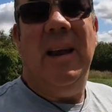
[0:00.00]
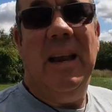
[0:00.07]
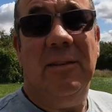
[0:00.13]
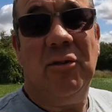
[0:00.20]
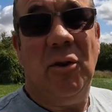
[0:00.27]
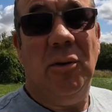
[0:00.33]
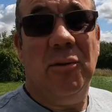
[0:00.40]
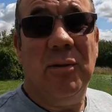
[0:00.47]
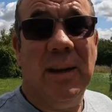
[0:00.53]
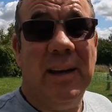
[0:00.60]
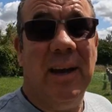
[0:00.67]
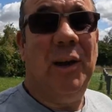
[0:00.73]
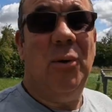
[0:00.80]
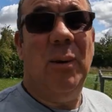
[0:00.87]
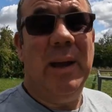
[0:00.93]
Let's go and
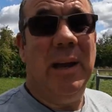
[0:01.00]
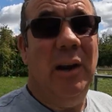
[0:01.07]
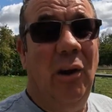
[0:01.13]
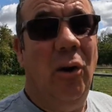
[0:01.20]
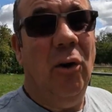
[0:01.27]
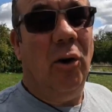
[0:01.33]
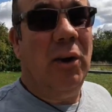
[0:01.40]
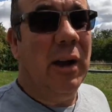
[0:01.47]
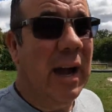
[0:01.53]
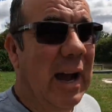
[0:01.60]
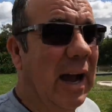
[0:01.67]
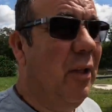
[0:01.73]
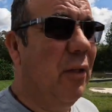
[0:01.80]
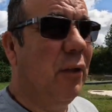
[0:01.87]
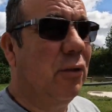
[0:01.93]
take a quick look
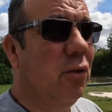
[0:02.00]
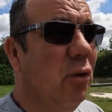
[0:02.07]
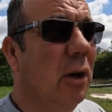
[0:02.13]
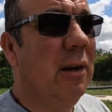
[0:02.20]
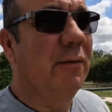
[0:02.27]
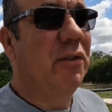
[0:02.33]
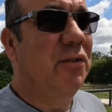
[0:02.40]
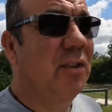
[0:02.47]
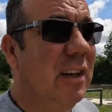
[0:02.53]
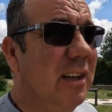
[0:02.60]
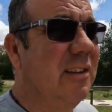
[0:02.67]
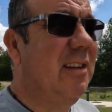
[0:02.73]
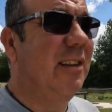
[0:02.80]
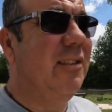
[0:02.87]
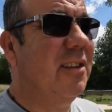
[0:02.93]
at the toilet
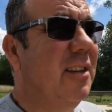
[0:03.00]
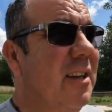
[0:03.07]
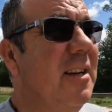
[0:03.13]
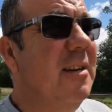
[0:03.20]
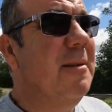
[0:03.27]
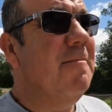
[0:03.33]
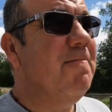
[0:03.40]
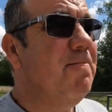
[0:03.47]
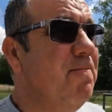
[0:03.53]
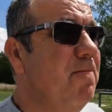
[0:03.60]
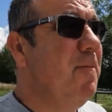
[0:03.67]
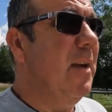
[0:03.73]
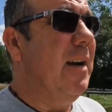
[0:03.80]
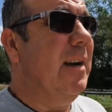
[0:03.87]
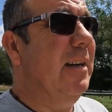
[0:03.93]
facilities
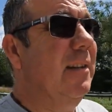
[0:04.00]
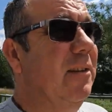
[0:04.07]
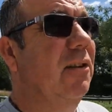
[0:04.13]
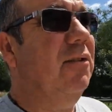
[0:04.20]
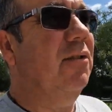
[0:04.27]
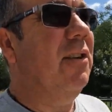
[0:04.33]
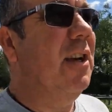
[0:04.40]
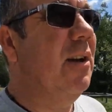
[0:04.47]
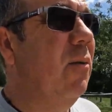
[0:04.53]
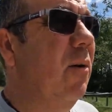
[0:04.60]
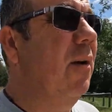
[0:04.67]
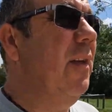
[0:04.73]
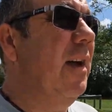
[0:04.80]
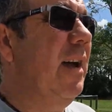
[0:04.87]
and see what